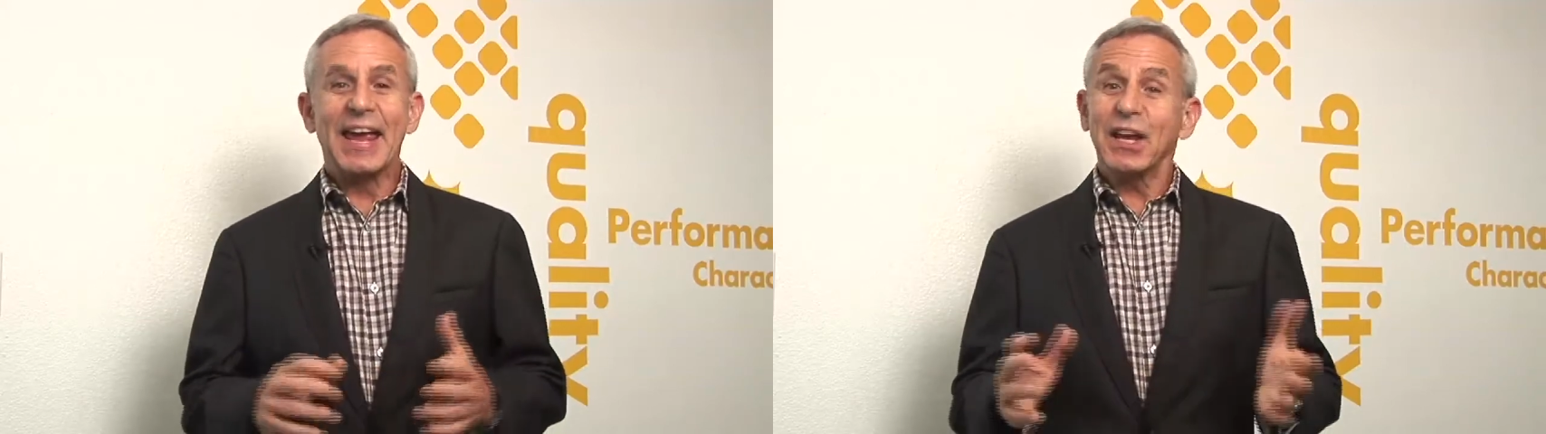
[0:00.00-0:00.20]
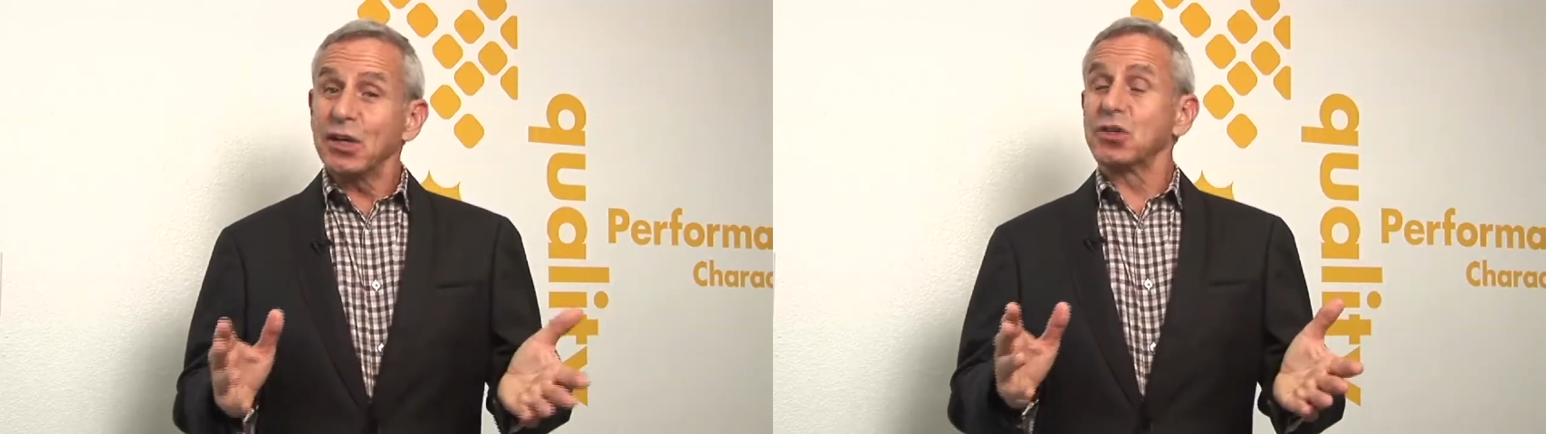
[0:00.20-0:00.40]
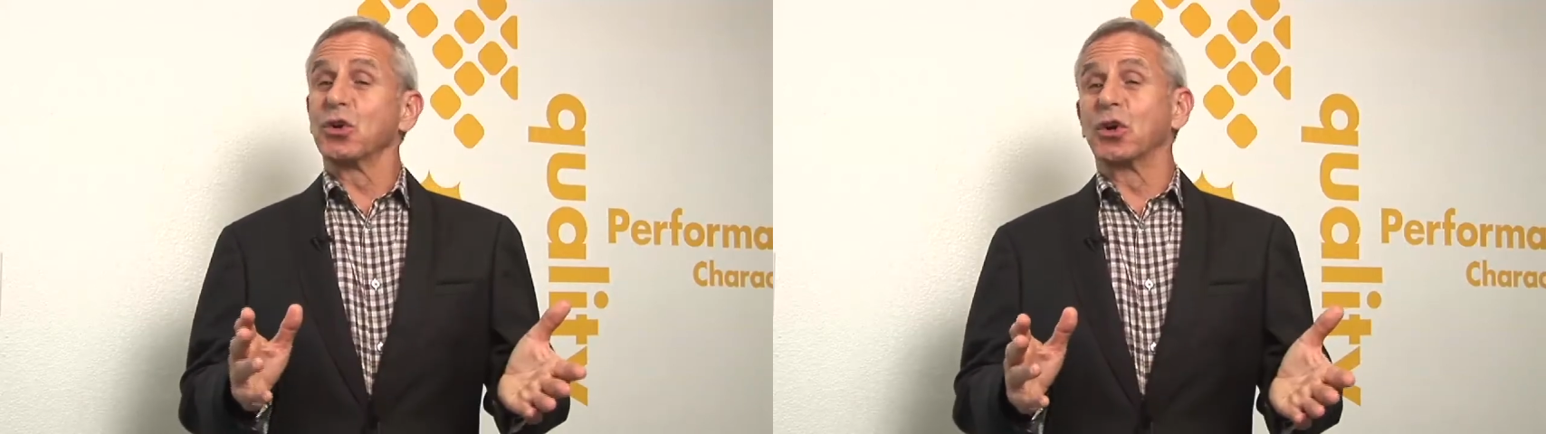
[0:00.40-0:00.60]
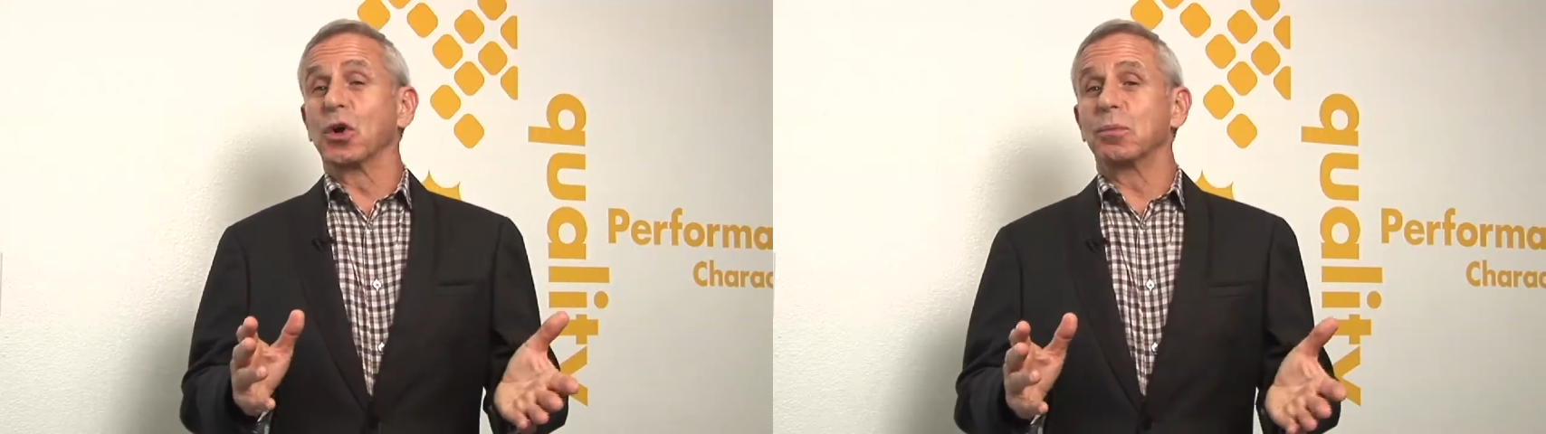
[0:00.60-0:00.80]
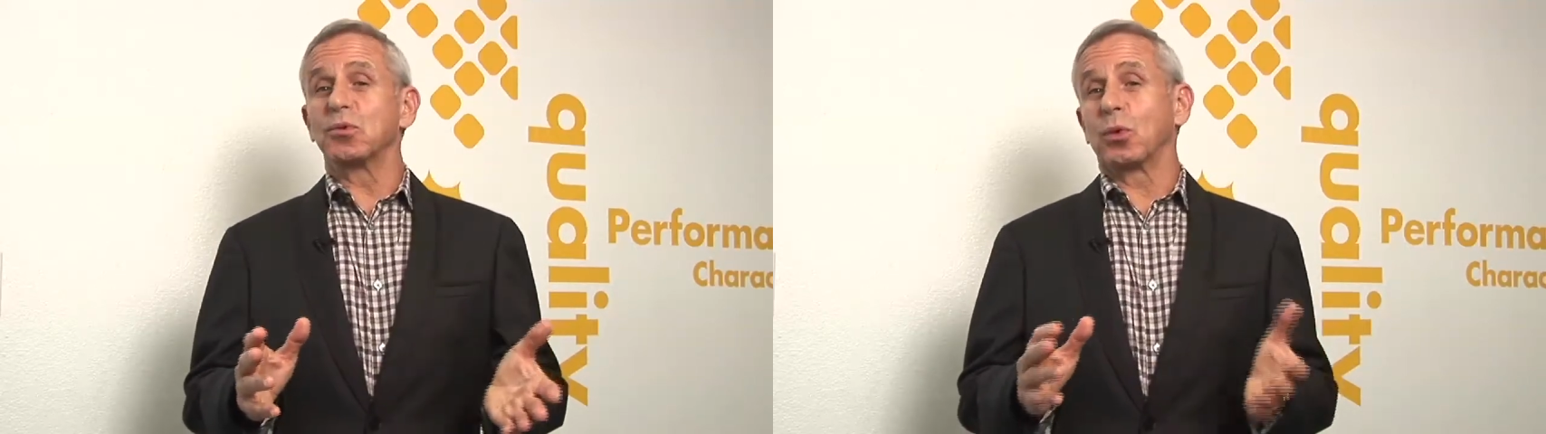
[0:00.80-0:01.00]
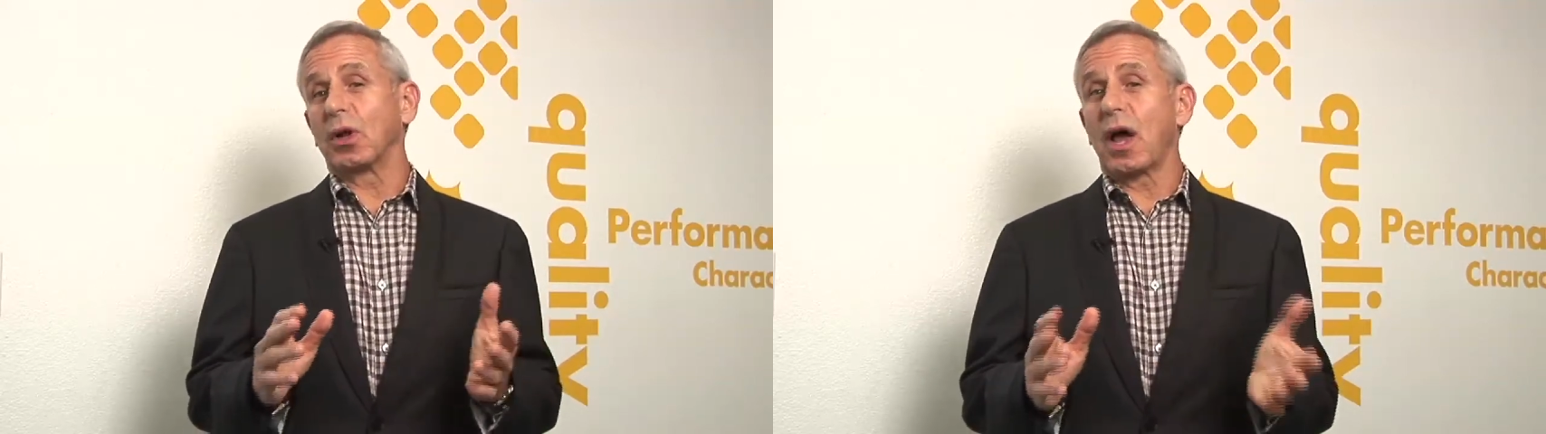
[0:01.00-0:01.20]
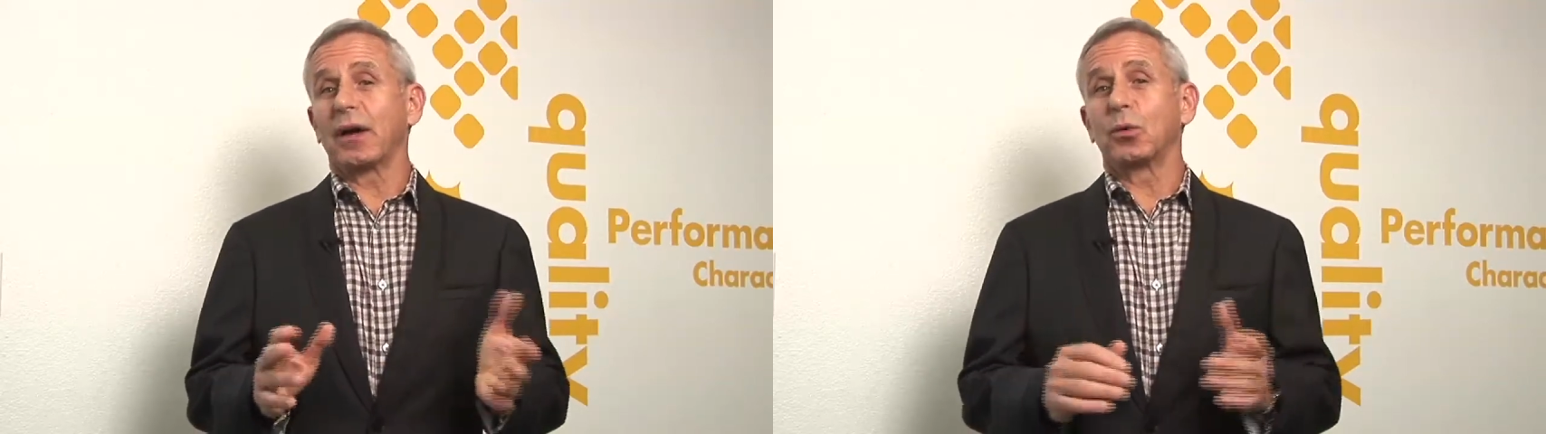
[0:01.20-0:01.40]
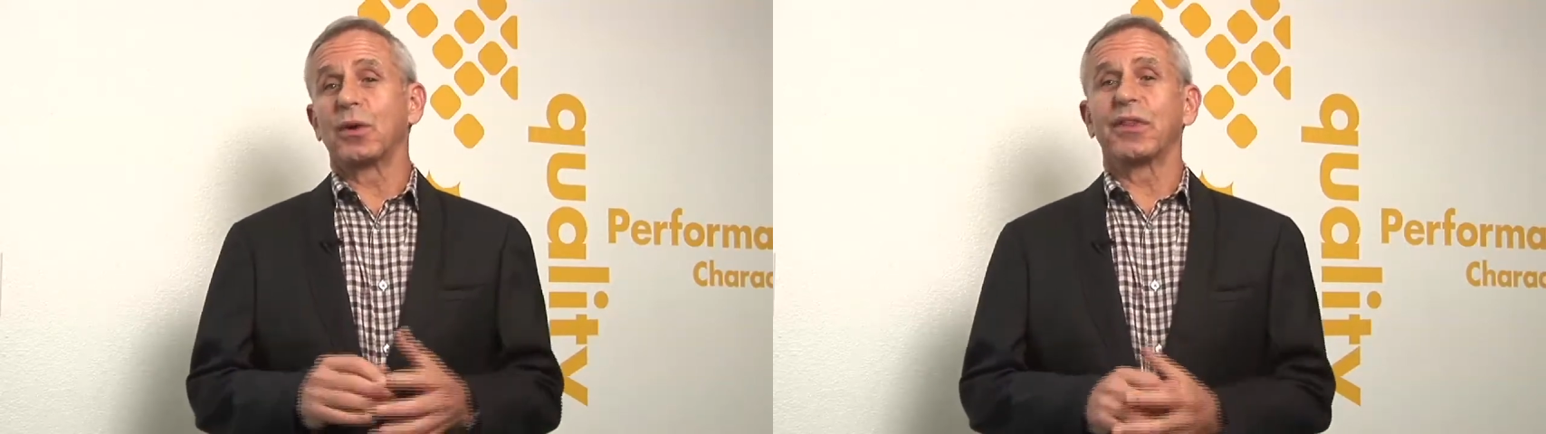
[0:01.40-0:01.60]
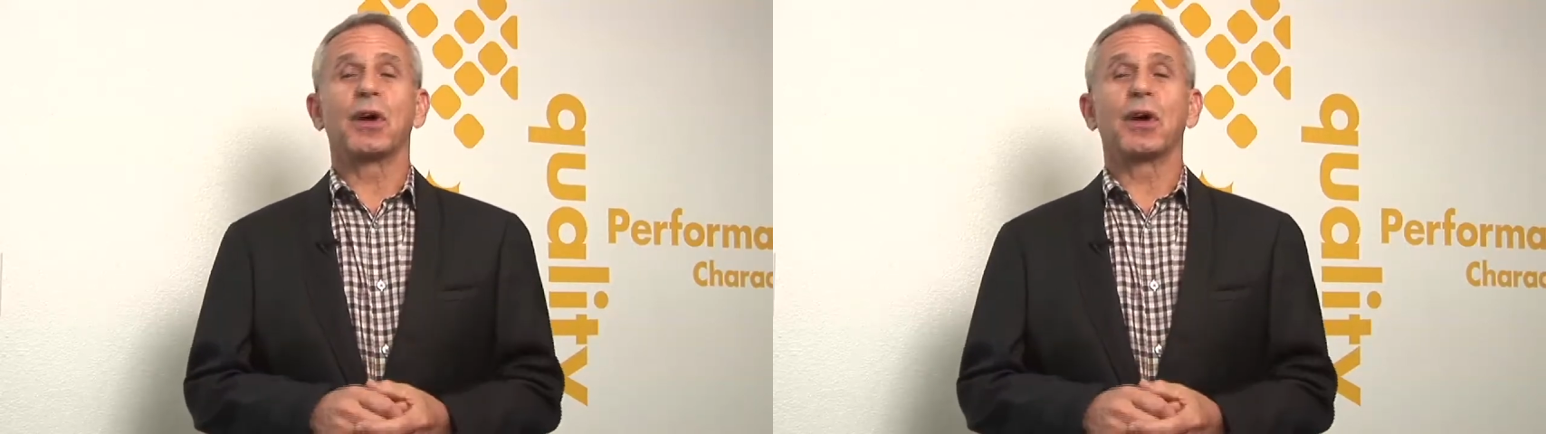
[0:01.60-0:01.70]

Industry groups will huddle with